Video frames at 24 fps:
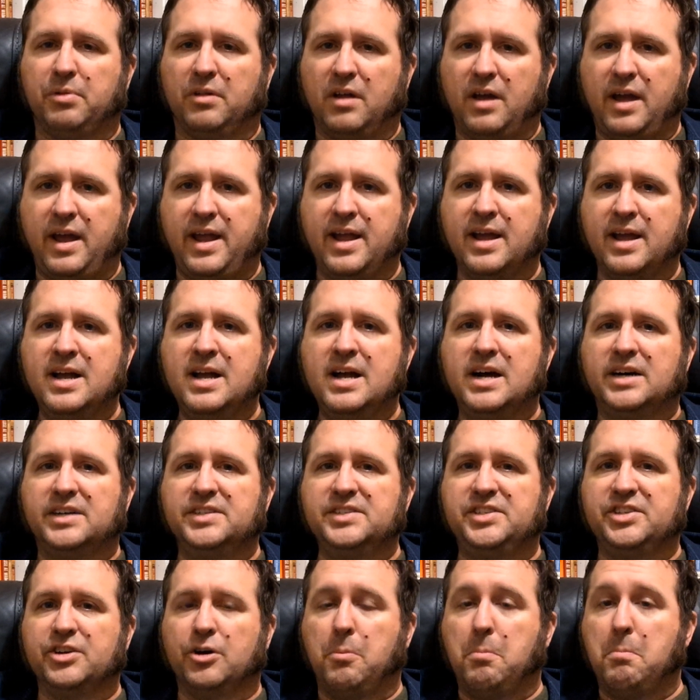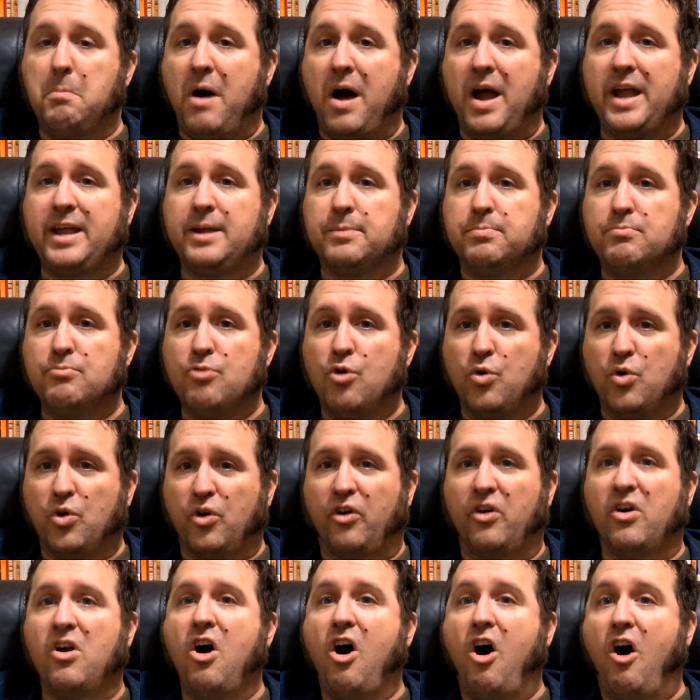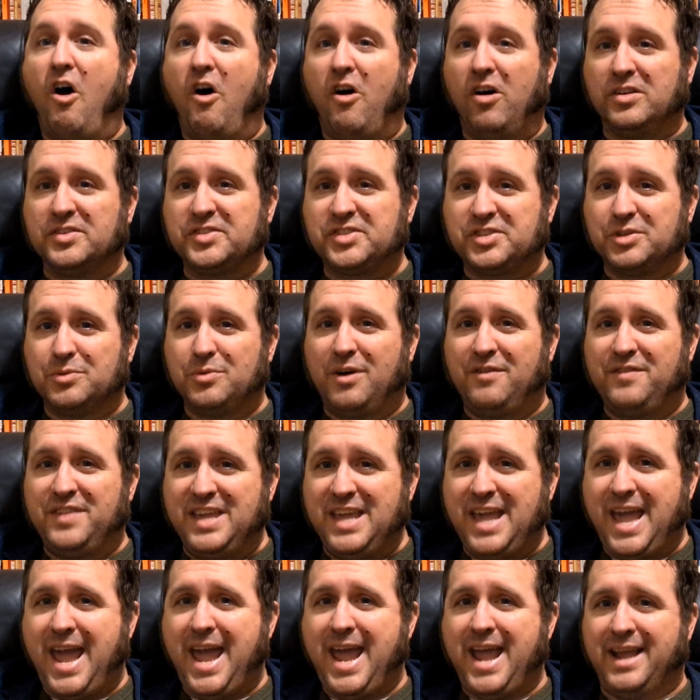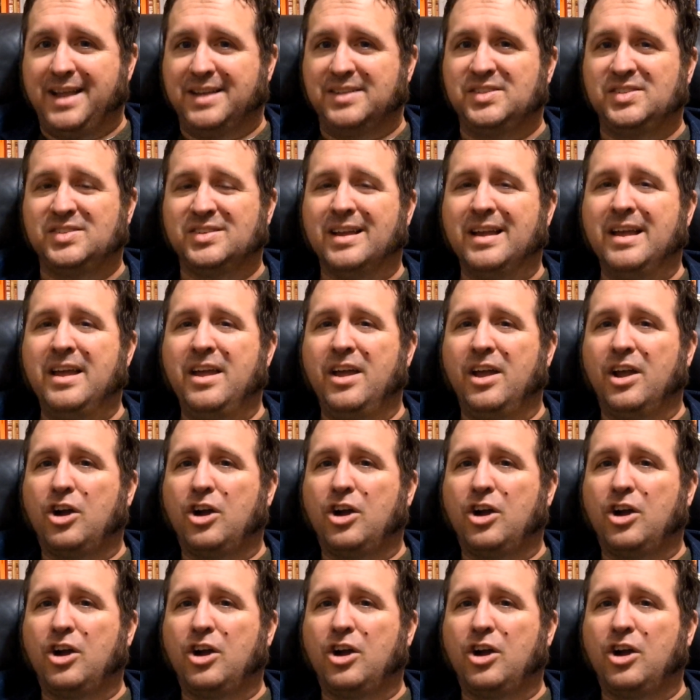play until Mike Moore, also of the A's,